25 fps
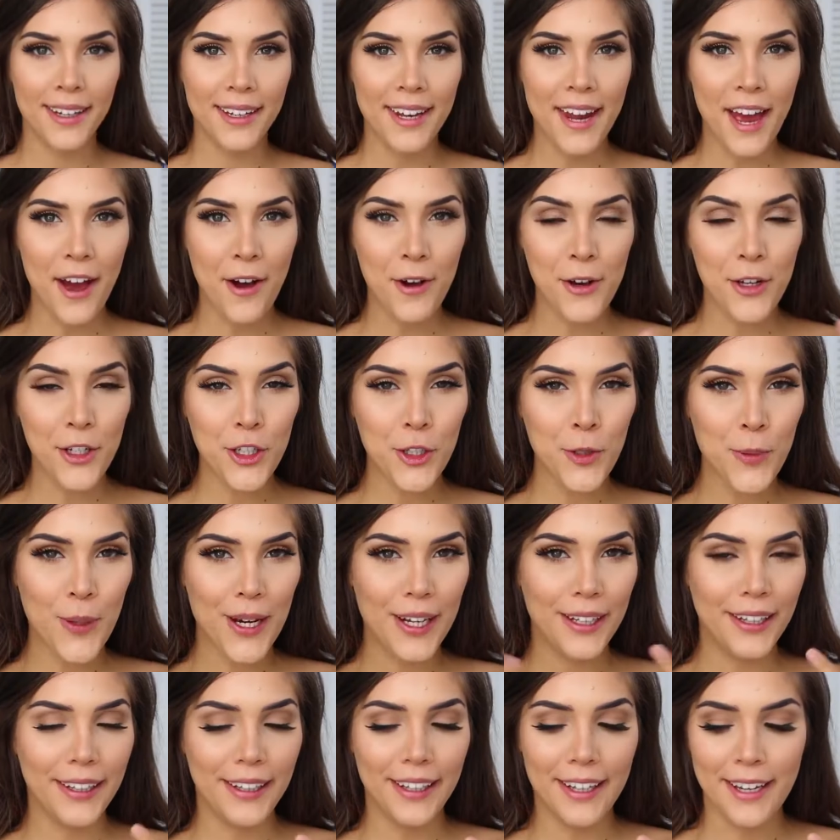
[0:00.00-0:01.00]
Now onto
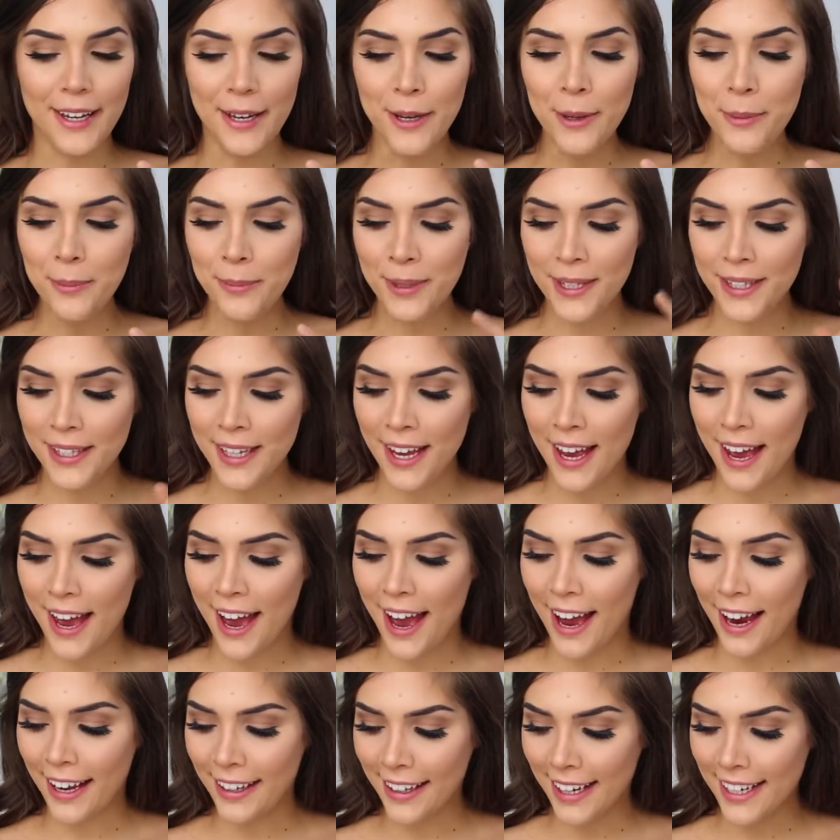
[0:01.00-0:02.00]
our lips.
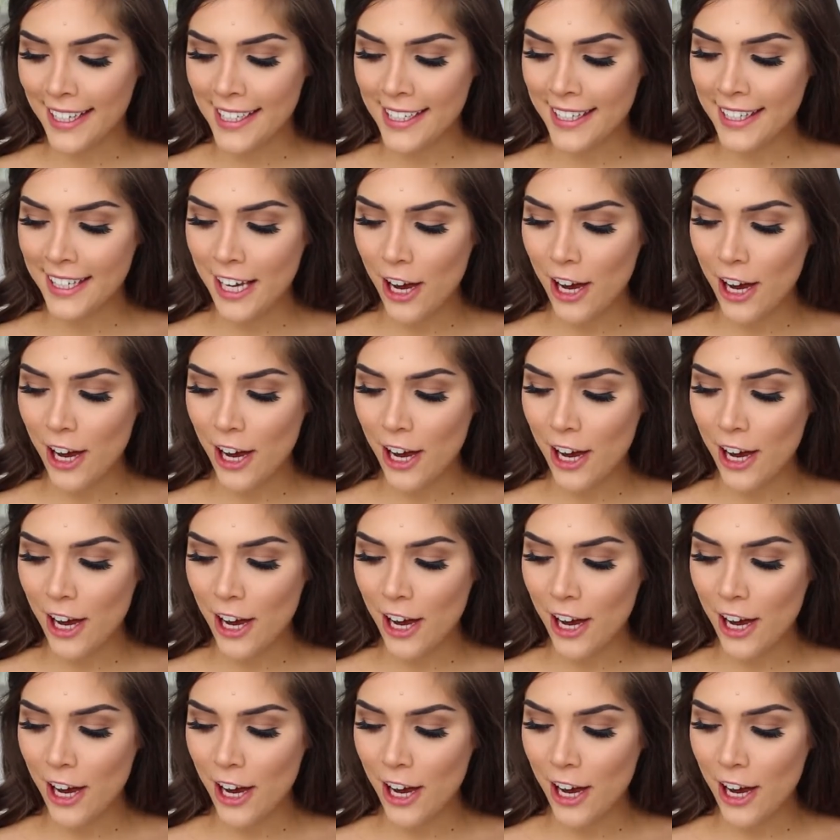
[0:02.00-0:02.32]
I like to